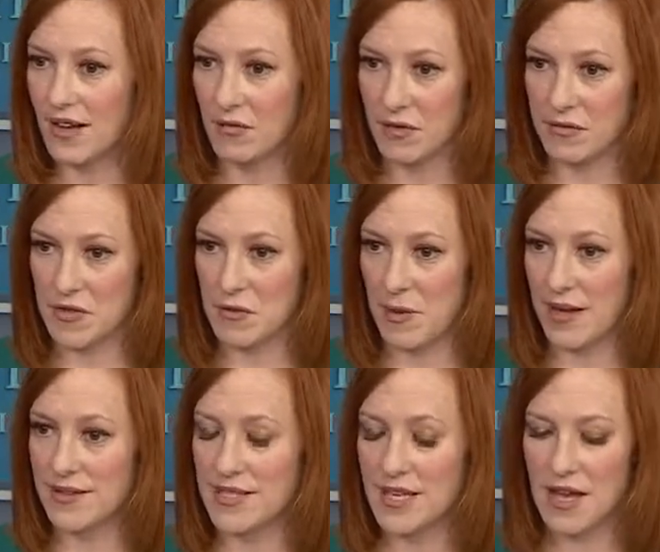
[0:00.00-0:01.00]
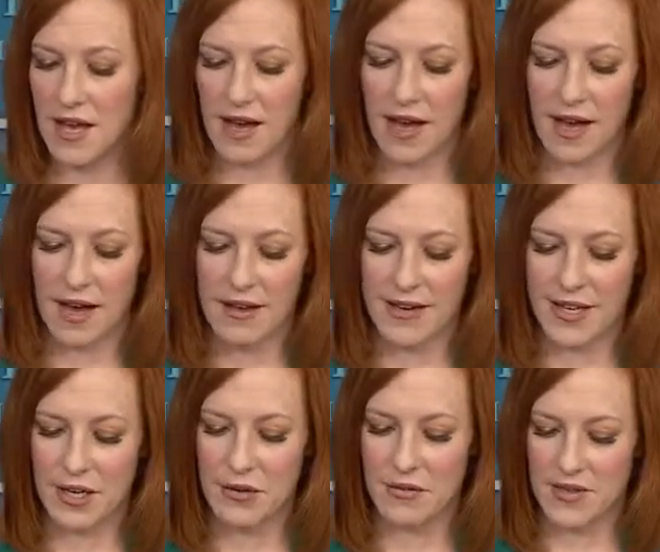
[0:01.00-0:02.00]
We respect
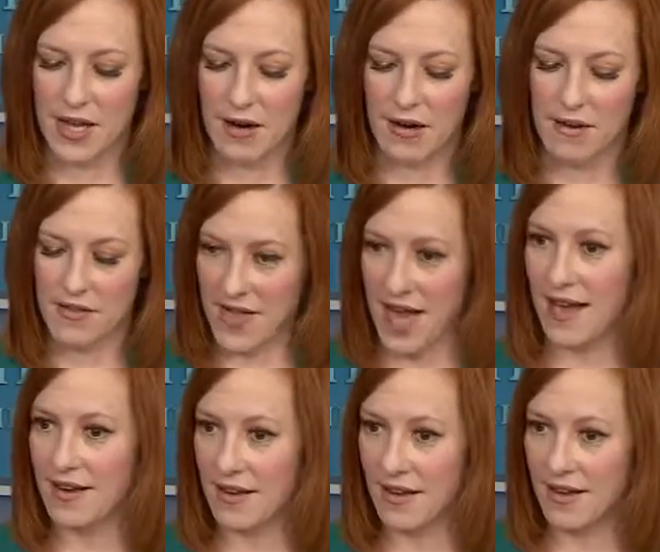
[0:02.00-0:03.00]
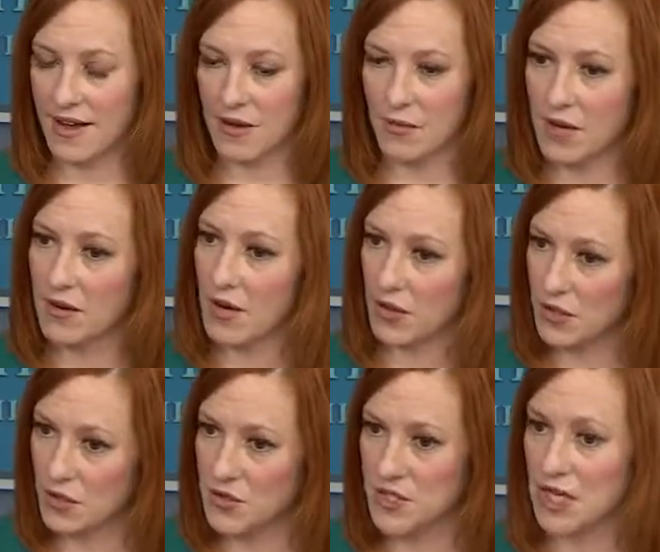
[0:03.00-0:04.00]
and we are
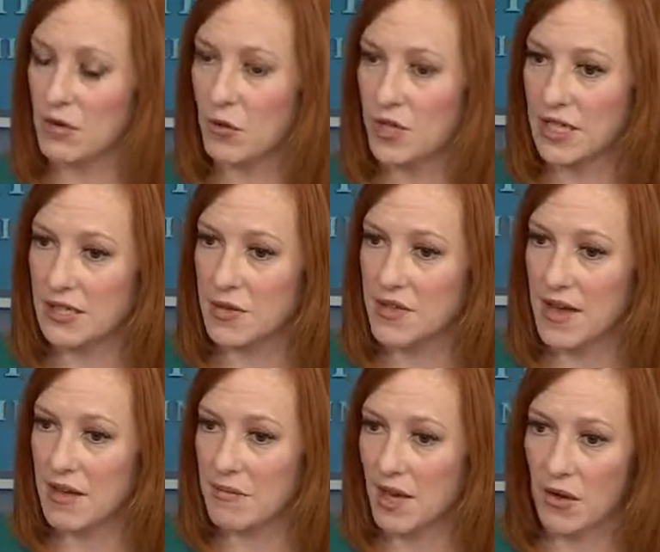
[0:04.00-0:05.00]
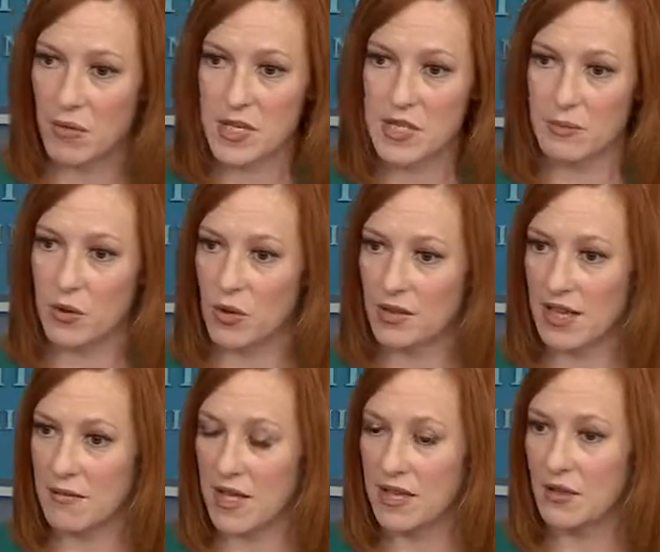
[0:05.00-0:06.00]
closely coordinated with them. We support
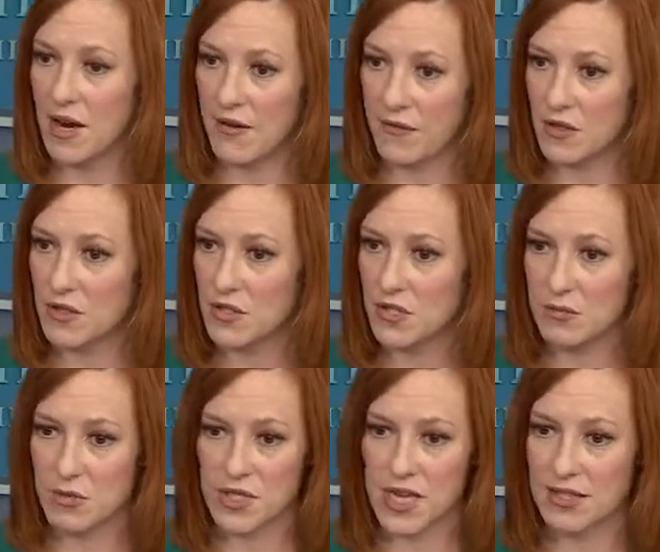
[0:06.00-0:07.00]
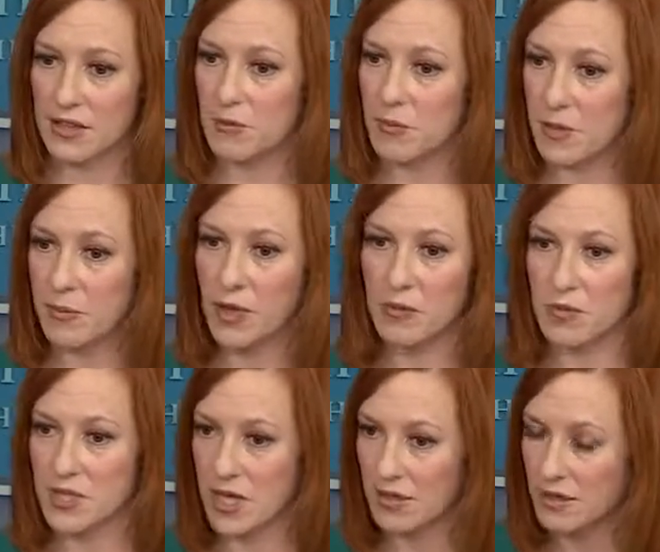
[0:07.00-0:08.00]
them in their efforts to protect their people and
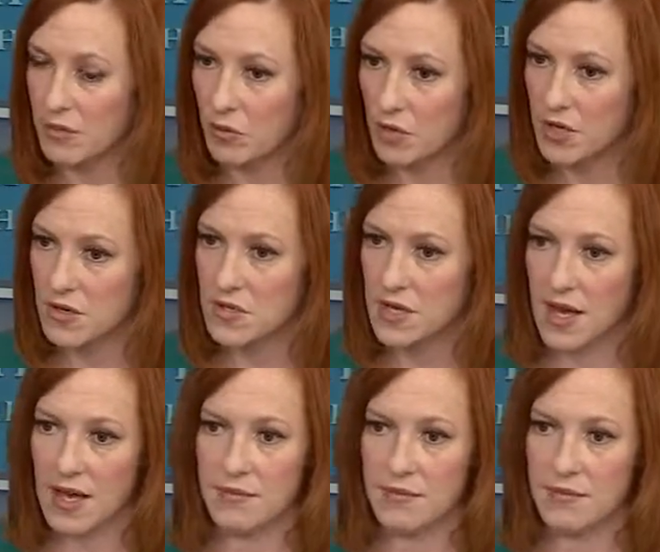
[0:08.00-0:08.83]
protect their borders.